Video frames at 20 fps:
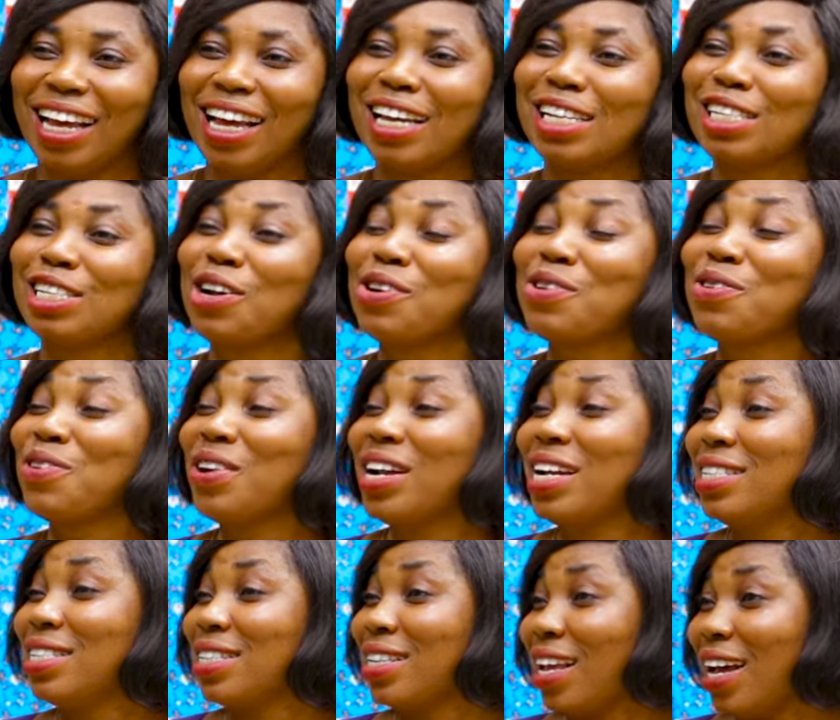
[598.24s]
it's a
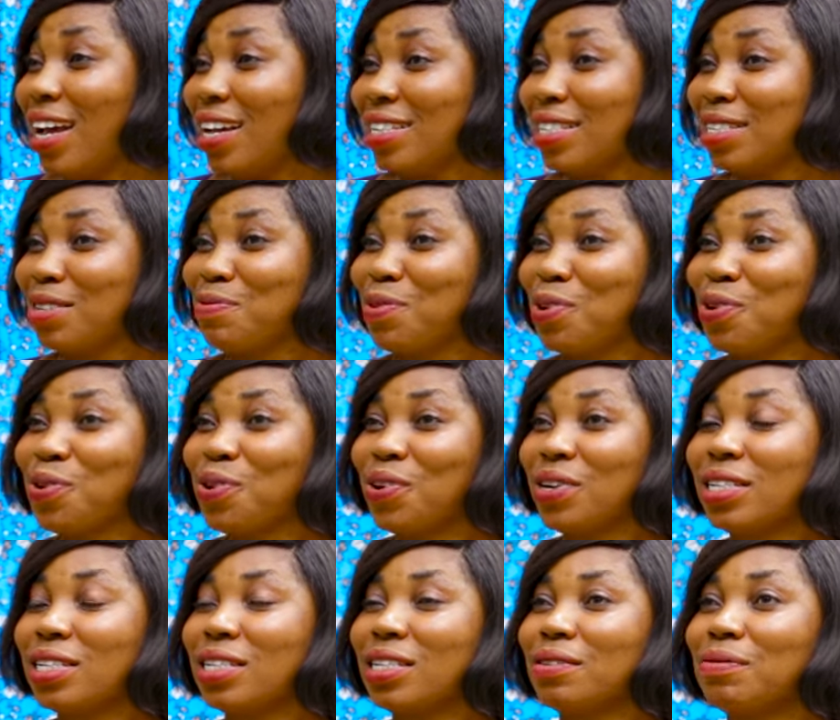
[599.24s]
great task
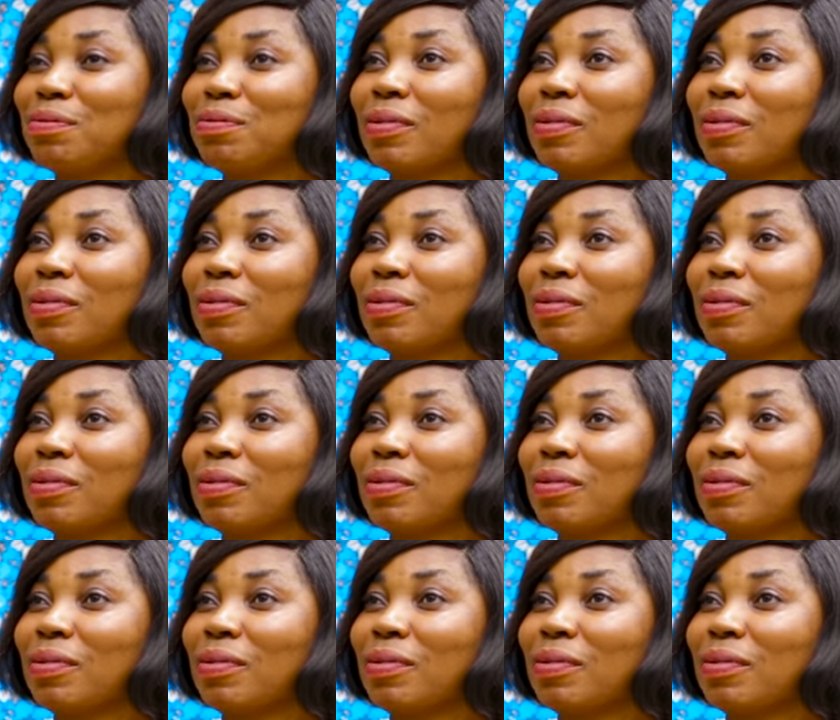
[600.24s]
because